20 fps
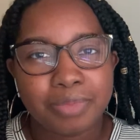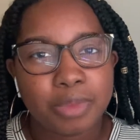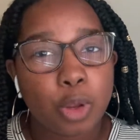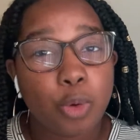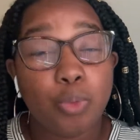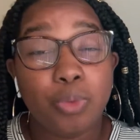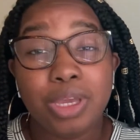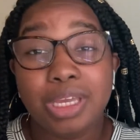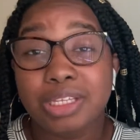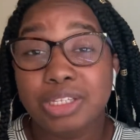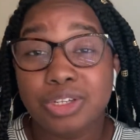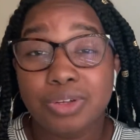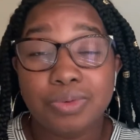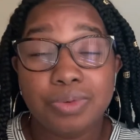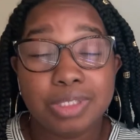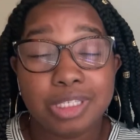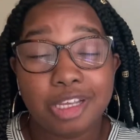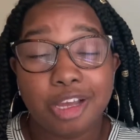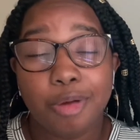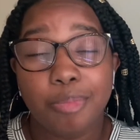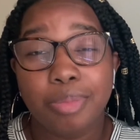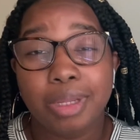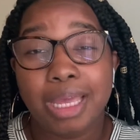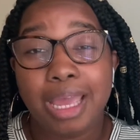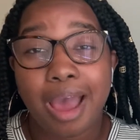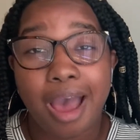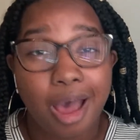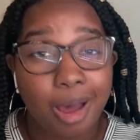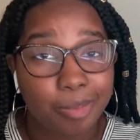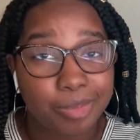Week 2 is the complete
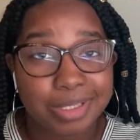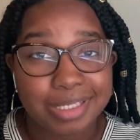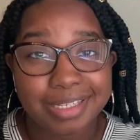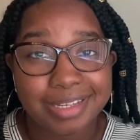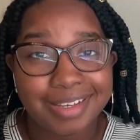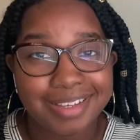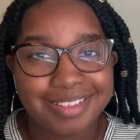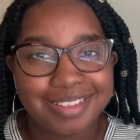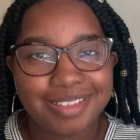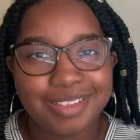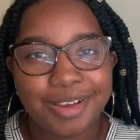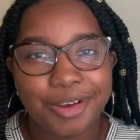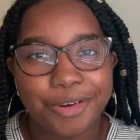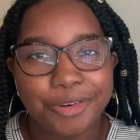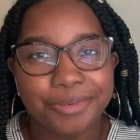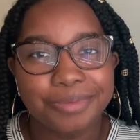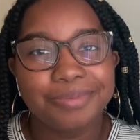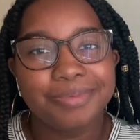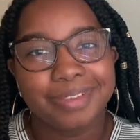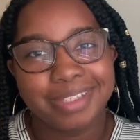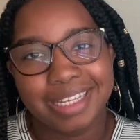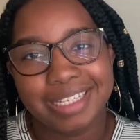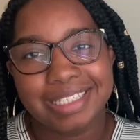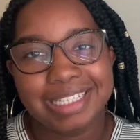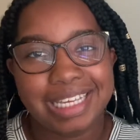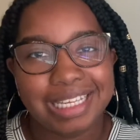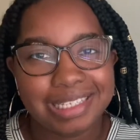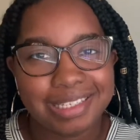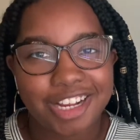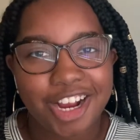opposite. So let's
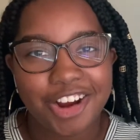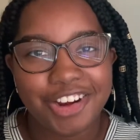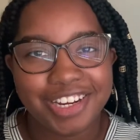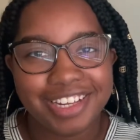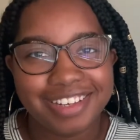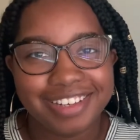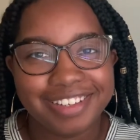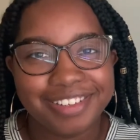get started.